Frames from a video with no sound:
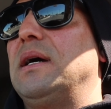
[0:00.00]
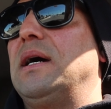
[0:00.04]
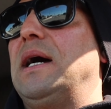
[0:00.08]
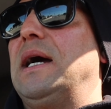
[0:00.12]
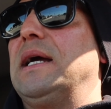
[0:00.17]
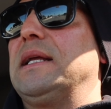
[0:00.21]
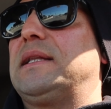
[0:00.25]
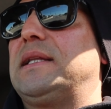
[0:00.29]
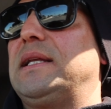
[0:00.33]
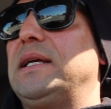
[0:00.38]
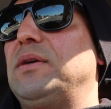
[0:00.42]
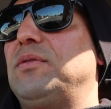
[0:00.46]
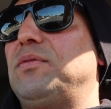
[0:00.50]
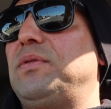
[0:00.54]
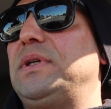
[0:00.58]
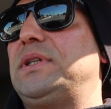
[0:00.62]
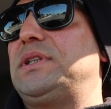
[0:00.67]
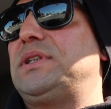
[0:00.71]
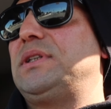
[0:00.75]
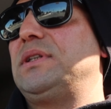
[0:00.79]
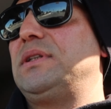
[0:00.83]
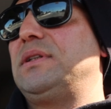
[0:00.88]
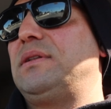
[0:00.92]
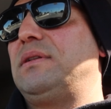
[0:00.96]
I think we
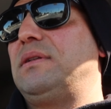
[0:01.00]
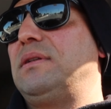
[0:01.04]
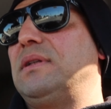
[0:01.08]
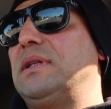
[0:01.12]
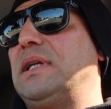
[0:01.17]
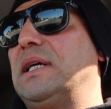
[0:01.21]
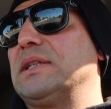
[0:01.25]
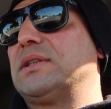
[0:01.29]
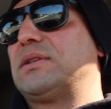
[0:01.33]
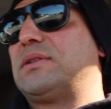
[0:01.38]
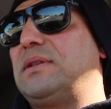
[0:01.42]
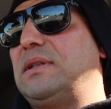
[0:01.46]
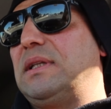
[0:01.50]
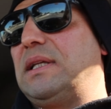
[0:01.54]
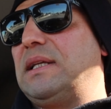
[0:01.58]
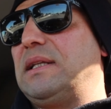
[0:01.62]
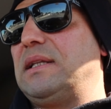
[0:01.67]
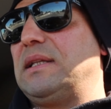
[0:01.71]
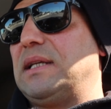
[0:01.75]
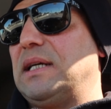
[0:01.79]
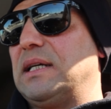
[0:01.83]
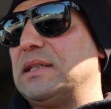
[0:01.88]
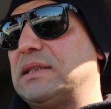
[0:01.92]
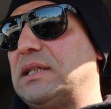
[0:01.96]
should. That's
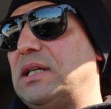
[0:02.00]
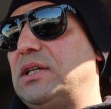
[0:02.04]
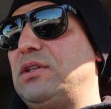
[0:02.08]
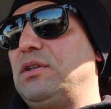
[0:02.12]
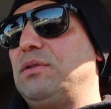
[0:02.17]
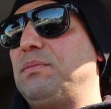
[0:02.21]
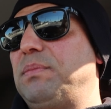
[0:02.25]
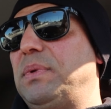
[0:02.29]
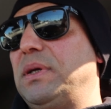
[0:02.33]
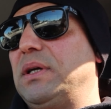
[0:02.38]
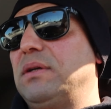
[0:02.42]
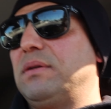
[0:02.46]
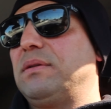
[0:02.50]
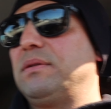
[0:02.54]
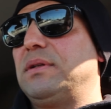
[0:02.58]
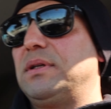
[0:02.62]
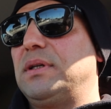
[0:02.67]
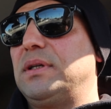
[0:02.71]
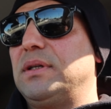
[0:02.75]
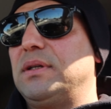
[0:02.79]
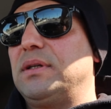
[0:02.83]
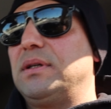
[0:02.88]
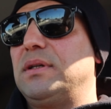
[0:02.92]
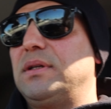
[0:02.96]
that's how you
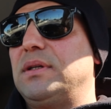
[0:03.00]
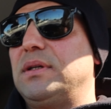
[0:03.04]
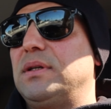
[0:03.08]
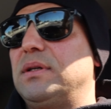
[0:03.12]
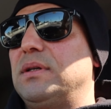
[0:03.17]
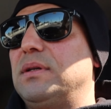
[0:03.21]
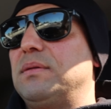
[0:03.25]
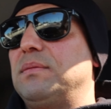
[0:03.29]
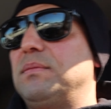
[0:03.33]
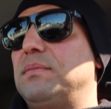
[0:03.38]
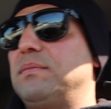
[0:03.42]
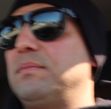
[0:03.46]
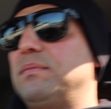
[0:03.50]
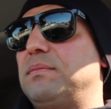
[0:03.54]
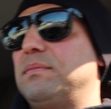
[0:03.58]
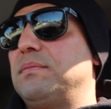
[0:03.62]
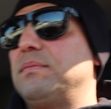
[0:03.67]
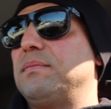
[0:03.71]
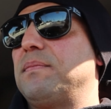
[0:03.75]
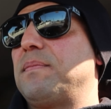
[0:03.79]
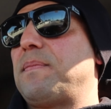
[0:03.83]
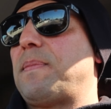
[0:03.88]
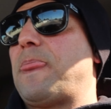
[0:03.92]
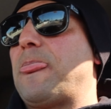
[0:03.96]
build
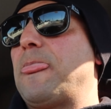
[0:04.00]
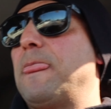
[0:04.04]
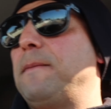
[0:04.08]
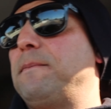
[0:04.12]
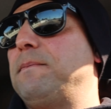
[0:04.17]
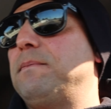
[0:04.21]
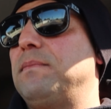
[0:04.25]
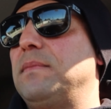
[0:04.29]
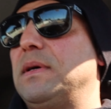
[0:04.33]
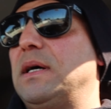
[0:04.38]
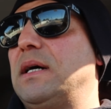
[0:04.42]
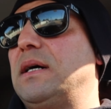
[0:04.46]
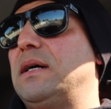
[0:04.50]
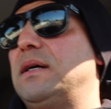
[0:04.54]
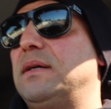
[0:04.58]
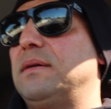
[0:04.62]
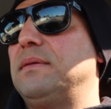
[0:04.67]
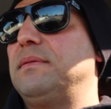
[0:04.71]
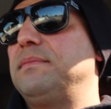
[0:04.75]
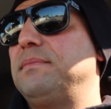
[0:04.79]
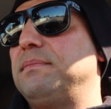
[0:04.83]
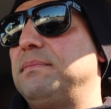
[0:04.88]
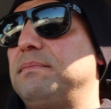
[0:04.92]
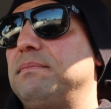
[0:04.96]
mm,
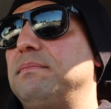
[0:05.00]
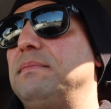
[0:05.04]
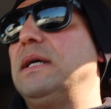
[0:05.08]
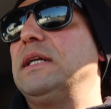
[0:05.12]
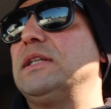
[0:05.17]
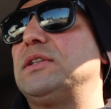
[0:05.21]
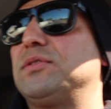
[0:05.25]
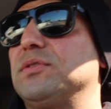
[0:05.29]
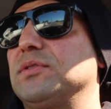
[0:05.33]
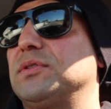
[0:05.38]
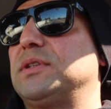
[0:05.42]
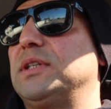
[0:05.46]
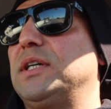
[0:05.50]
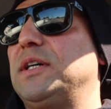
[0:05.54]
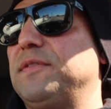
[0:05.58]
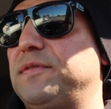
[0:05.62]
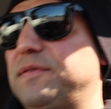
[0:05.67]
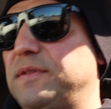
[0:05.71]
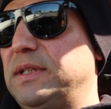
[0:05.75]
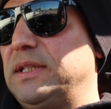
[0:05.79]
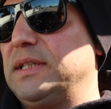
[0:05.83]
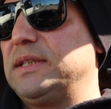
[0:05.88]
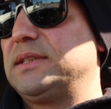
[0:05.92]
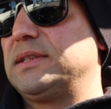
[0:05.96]
uh, mental
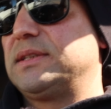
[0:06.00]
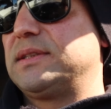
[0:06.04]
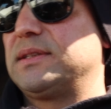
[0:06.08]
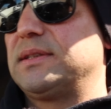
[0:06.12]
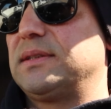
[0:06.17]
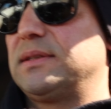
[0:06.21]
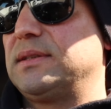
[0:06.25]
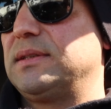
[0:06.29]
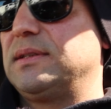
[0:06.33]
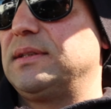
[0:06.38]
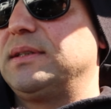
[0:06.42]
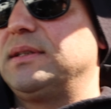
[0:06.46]
toughness.